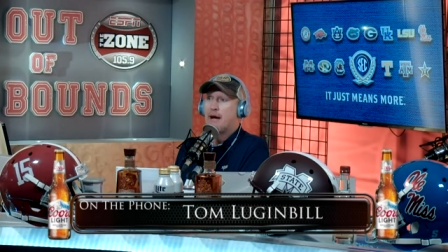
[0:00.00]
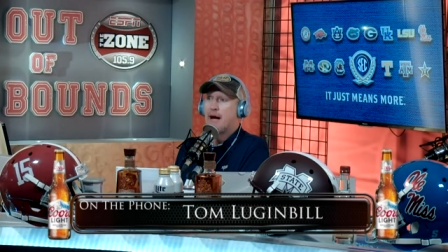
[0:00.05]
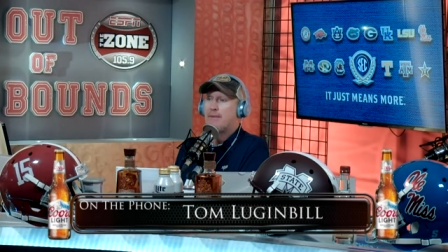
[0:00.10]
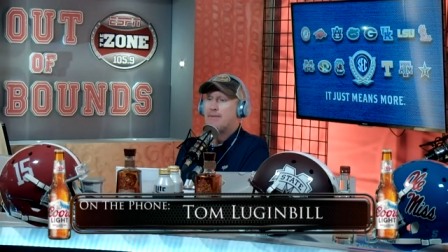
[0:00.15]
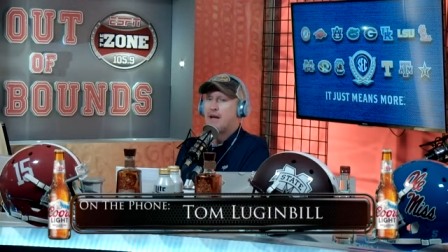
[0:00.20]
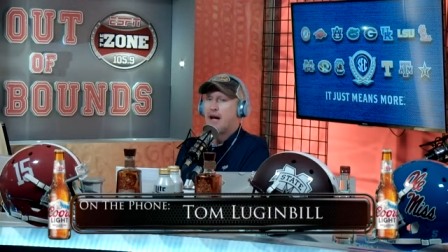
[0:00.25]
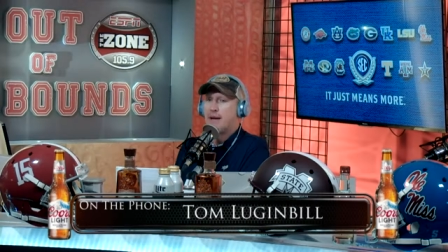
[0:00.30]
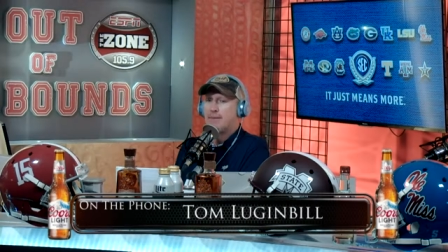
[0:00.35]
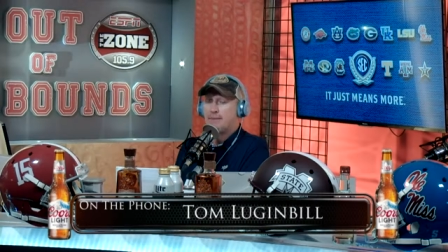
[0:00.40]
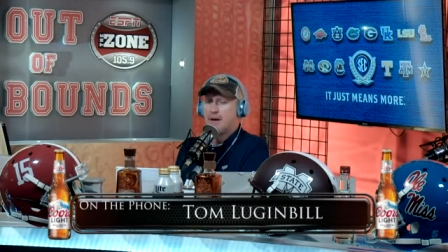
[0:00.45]
I'm
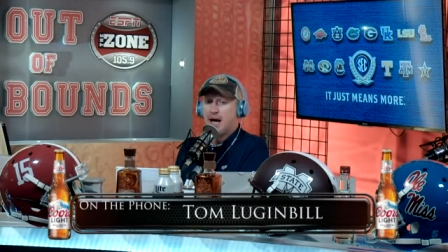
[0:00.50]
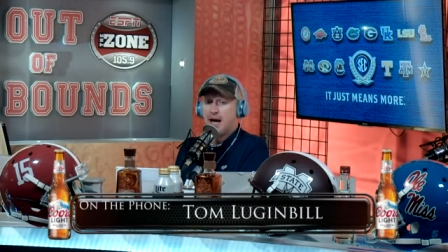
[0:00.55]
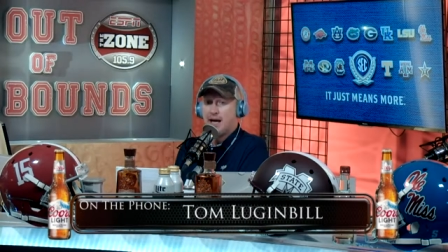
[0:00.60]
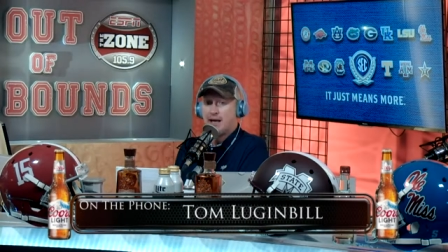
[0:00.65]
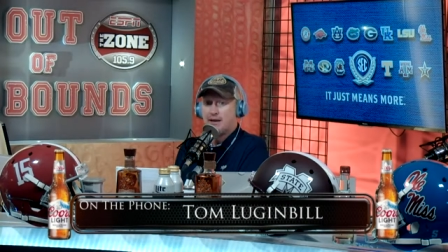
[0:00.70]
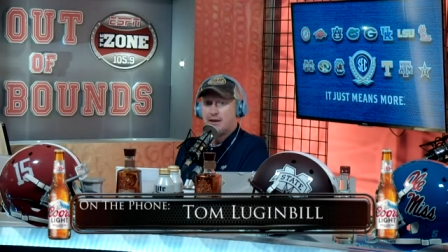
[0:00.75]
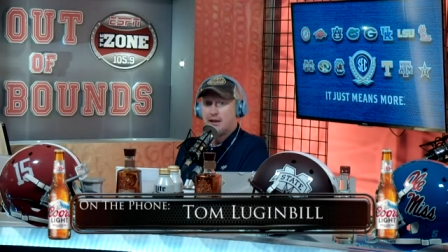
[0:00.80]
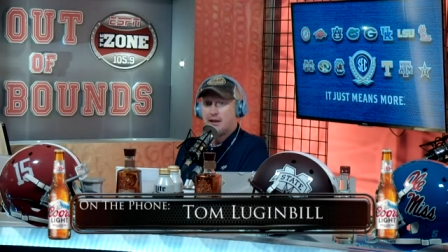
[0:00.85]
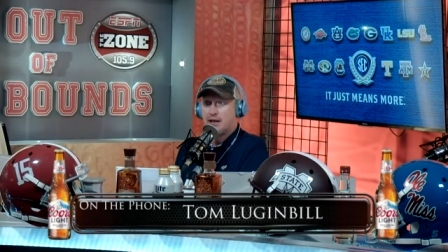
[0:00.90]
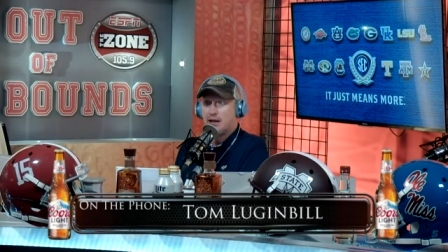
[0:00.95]
not
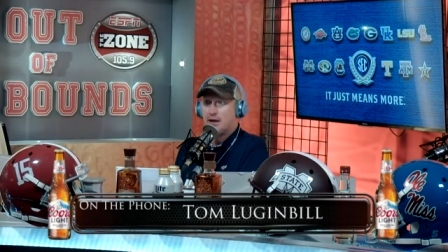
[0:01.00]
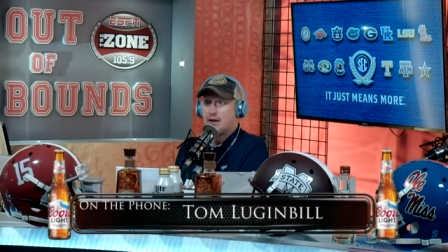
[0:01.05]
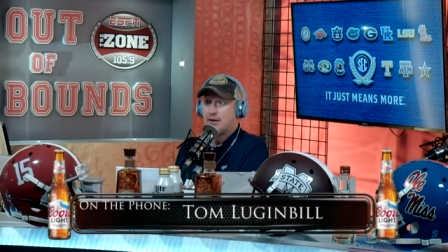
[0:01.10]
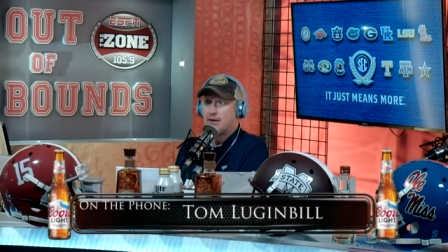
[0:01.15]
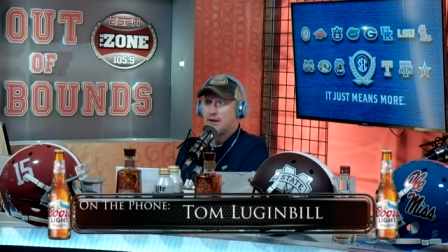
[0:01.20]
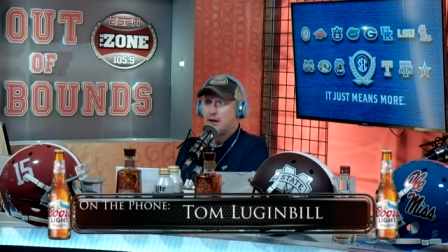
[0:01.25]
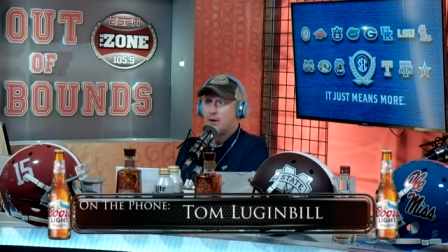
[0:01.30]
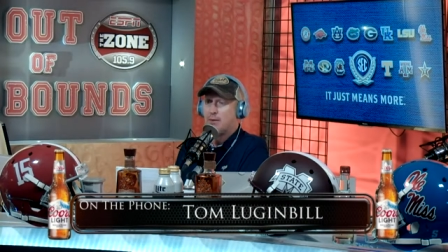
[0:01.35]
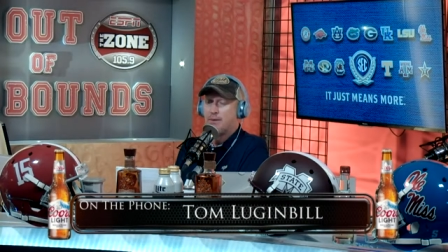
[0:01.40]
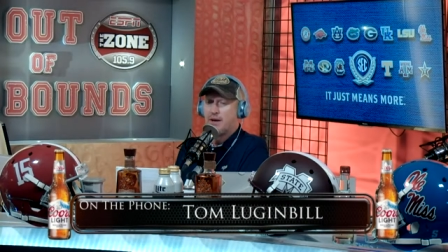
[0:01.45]
buying that they
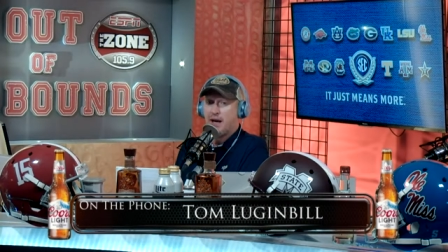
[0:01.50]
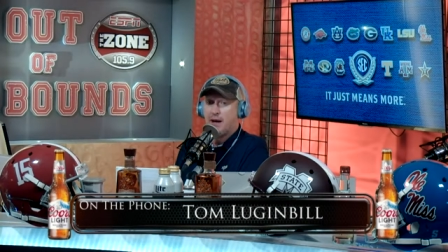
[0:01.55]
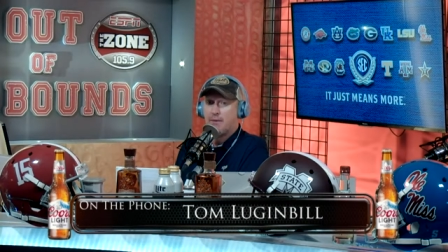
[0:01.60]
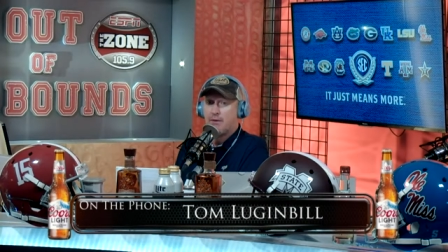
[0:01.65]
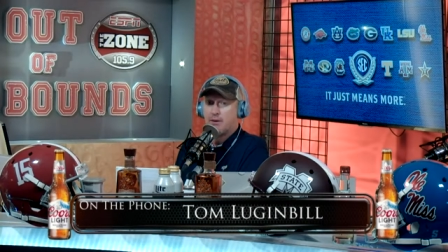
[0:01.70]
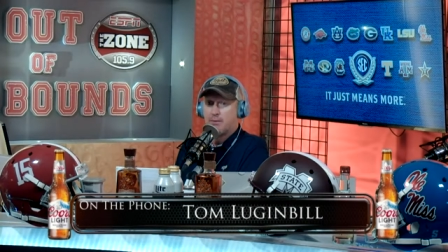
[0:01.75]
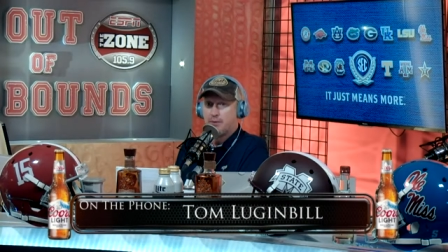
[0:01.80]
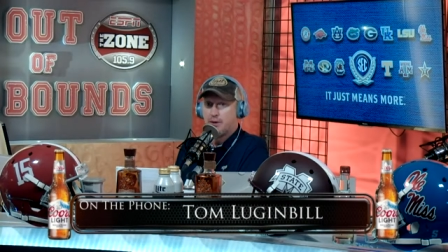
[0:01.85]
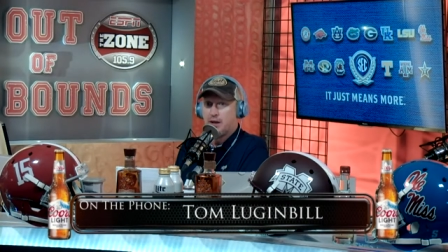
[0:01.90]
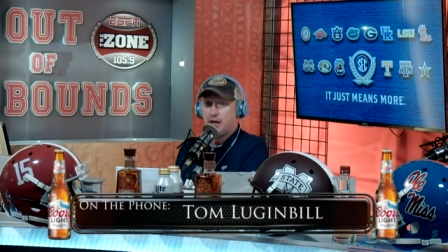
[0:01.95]
they'll be able
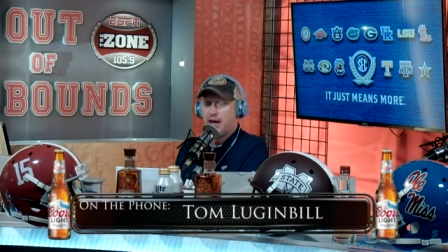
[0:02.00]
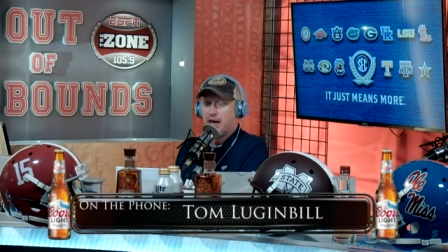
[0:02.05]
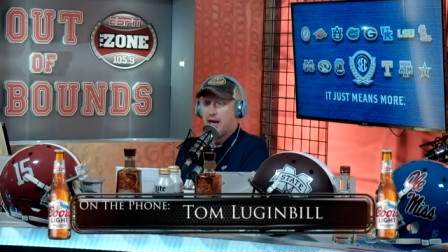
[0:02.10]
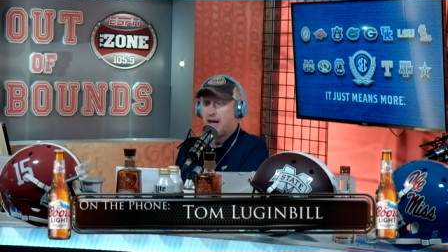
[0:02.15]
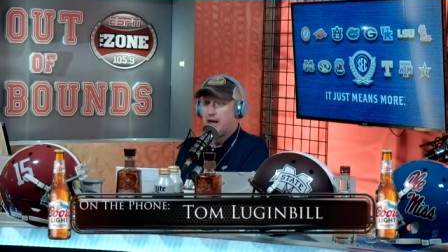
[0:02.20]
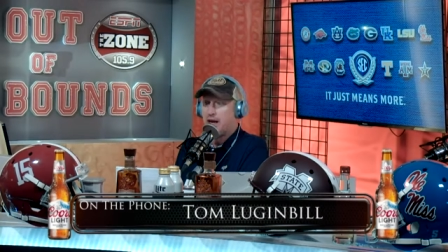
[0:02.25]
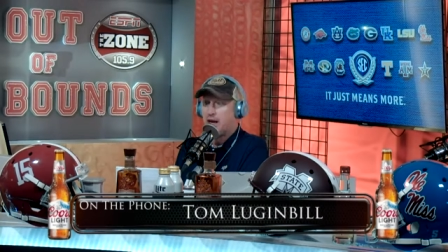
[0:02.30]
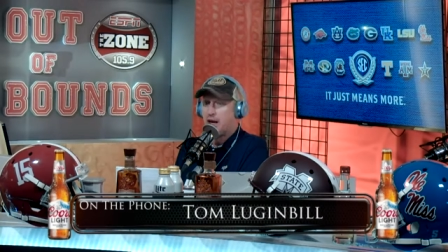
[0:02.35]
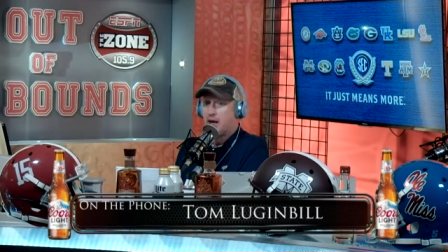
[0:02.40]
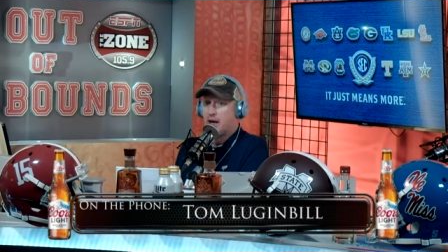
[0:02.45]
to
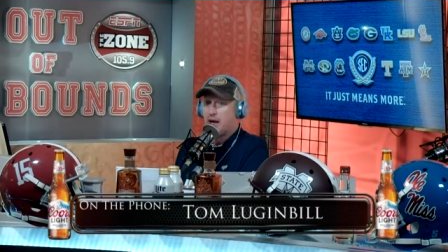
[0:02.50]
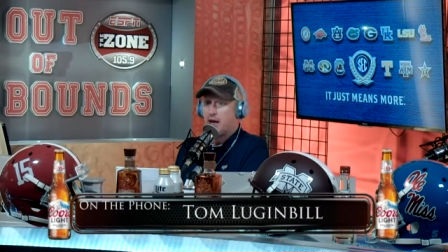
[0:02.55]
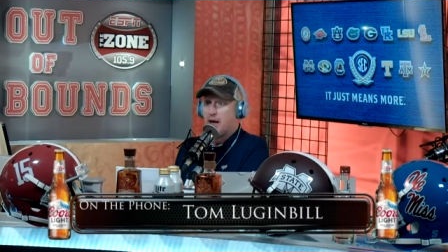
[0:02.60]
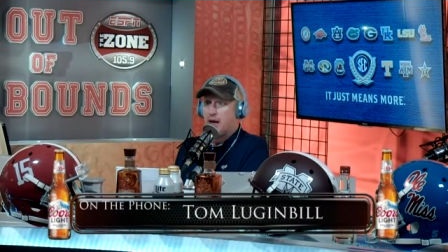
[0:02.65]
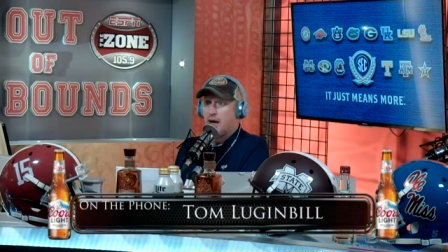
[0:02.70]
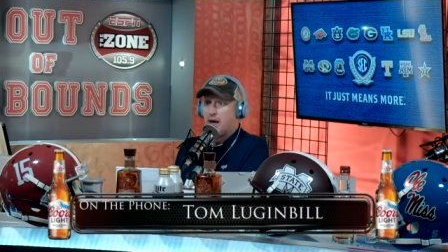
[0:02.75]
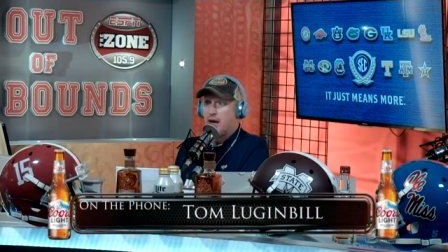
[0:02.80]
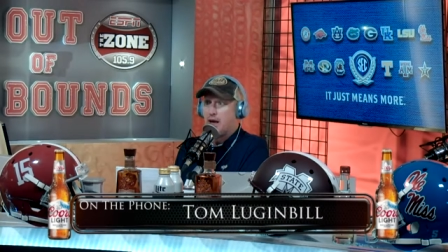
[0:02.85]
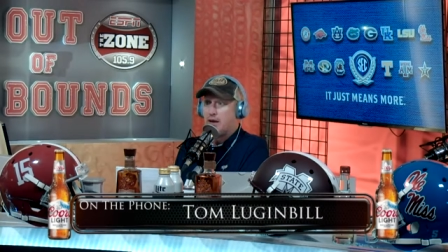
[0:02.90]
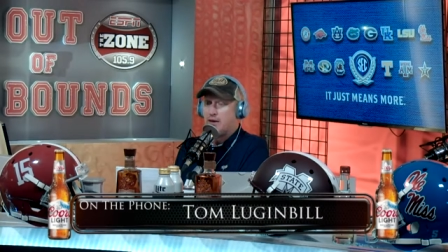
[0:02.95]
play
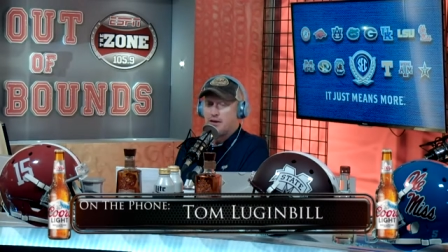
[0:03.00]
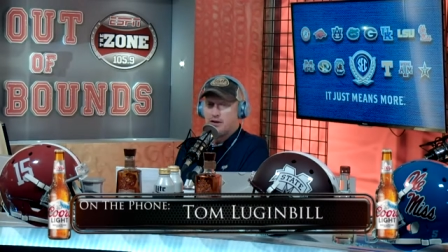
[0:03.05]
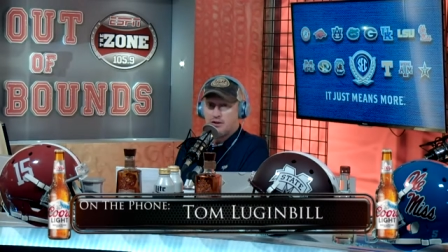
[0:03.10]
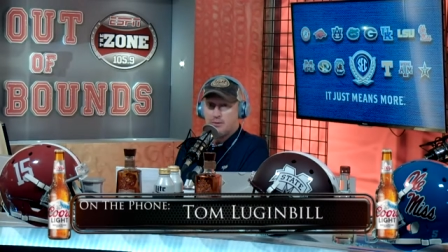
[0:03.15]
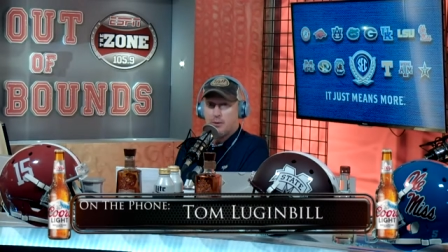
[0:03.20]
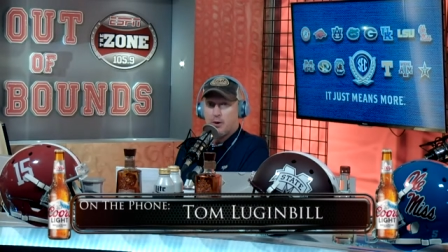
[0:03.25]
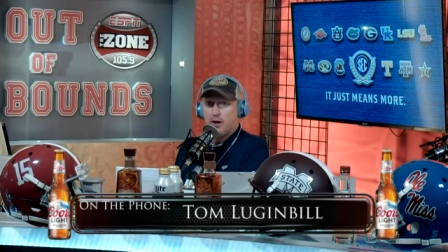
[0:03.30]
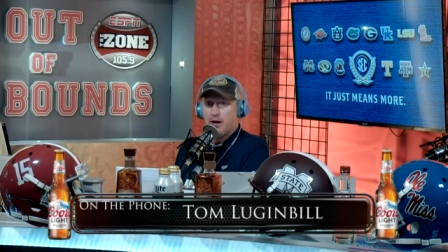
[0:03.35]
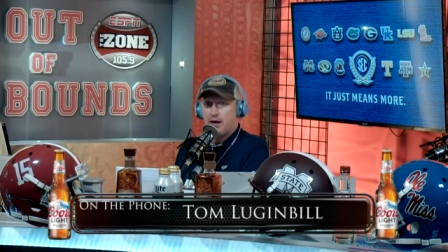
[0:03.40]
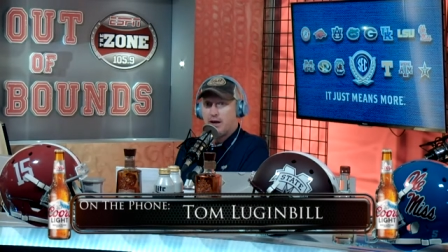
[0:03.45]
in the
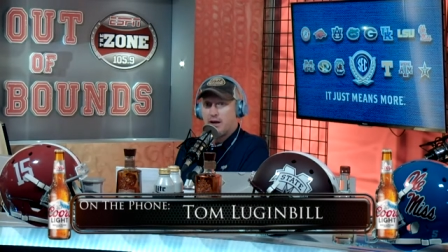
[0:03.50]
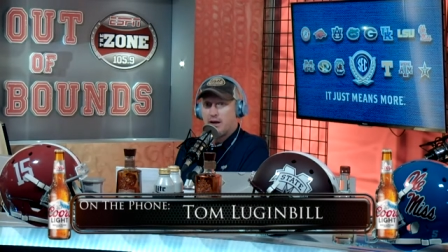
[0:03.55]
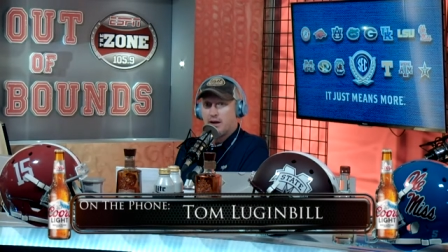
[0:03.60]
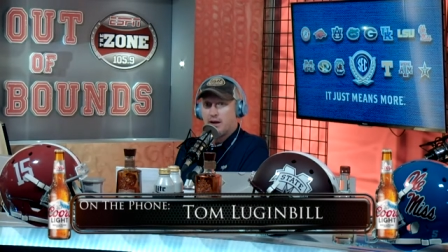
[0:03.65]
spring.